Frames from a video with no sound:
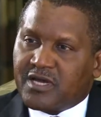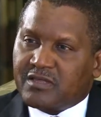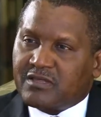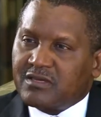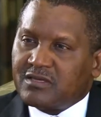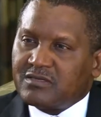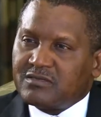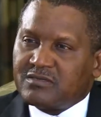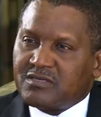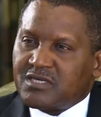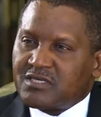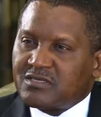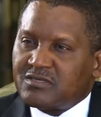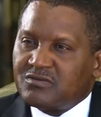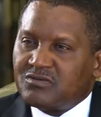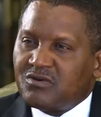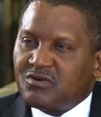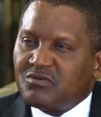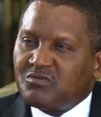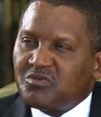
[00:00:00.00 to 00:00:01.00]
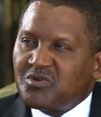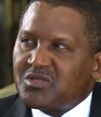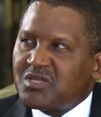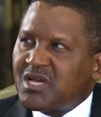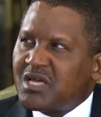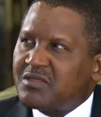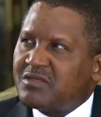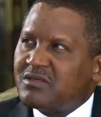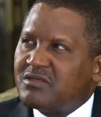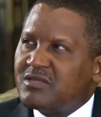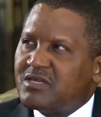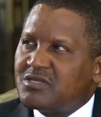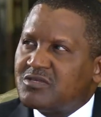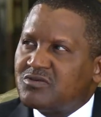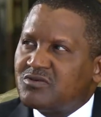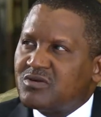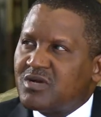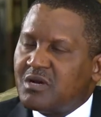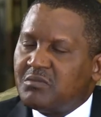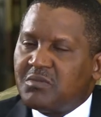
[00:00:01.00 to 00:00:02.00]
I think just not more than, I think they
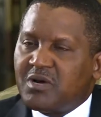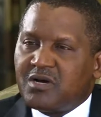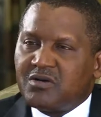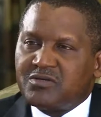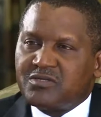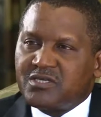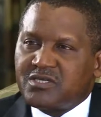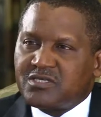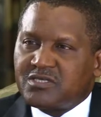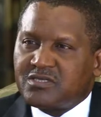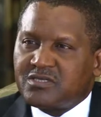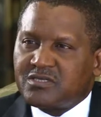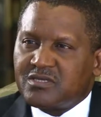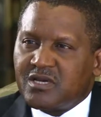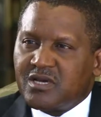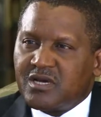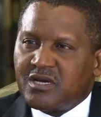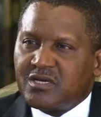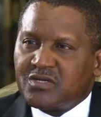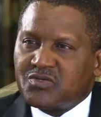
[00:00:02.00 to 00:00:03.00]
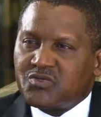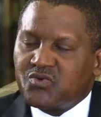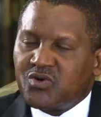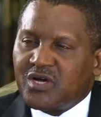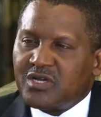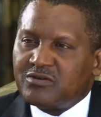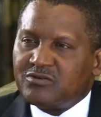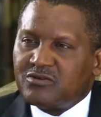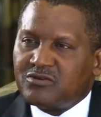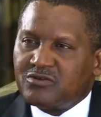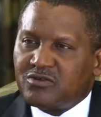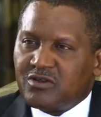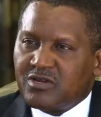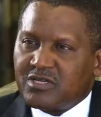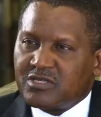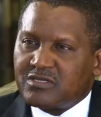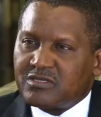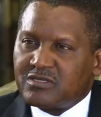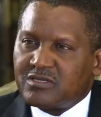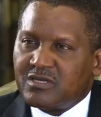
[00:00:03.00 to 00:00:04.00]
took about just
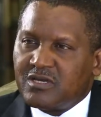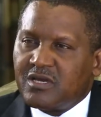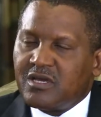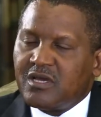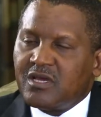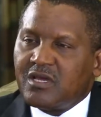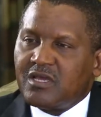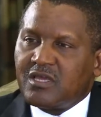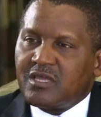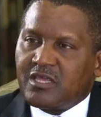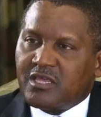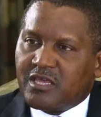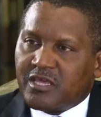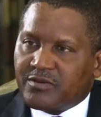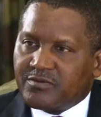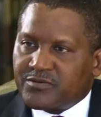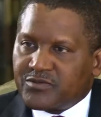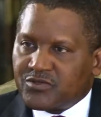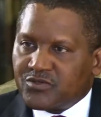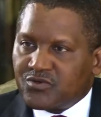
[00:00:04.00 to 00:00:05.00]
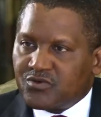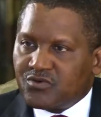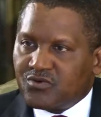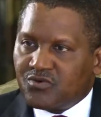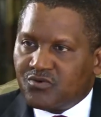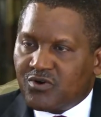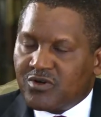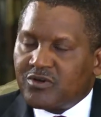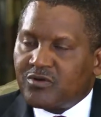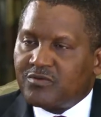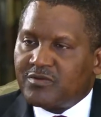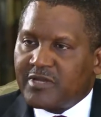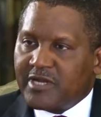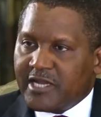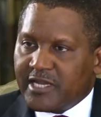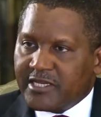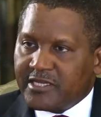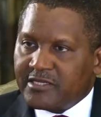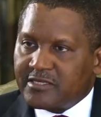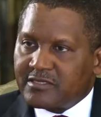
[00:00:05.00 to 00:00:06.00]
$200, gave to one of the
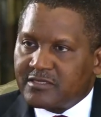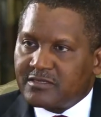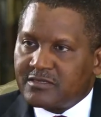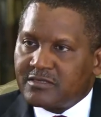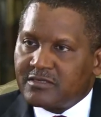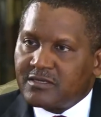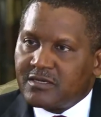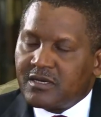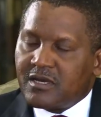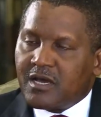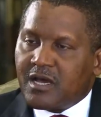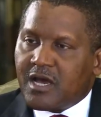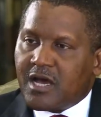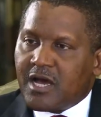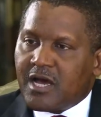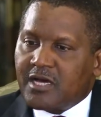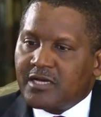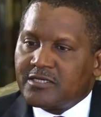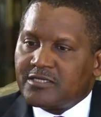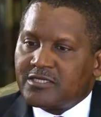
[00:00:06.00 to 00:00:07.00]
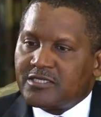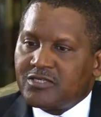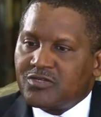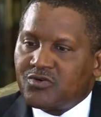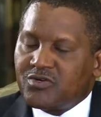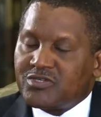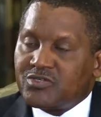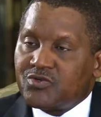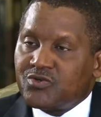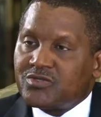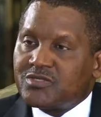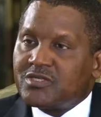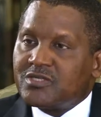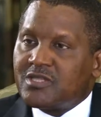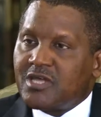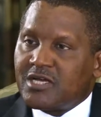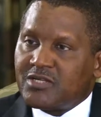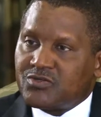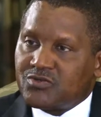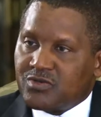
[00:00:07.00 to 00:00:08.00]
ladies. And she was
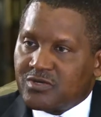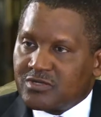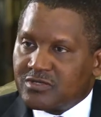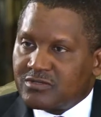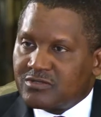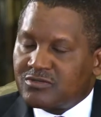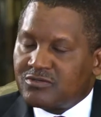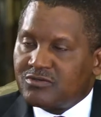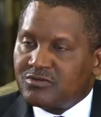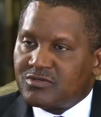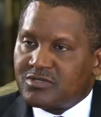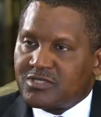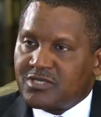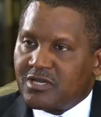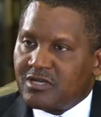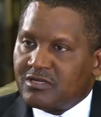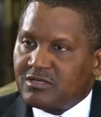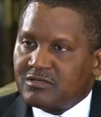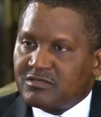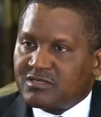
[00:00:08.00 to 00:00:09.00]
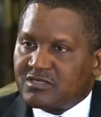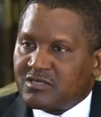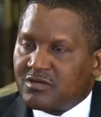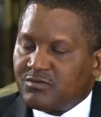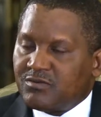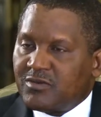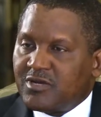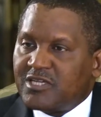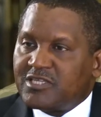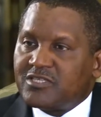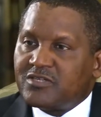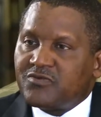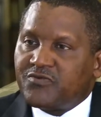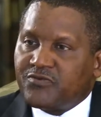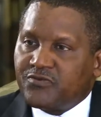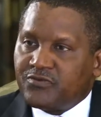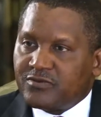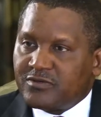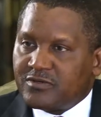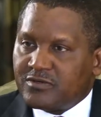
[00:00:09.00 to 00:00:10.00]
using that one to sell some little
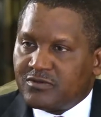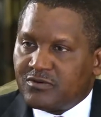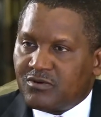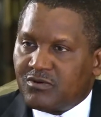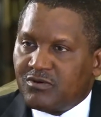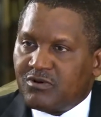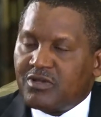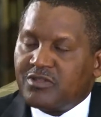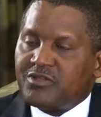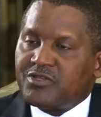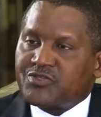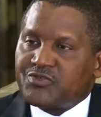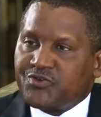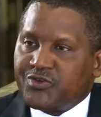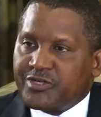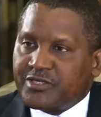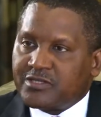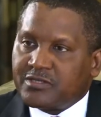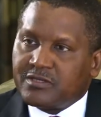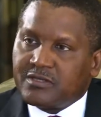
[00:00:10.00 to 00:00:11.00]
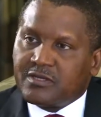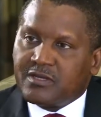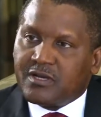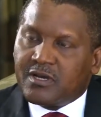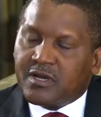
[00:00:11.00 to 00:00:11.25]
food on the street.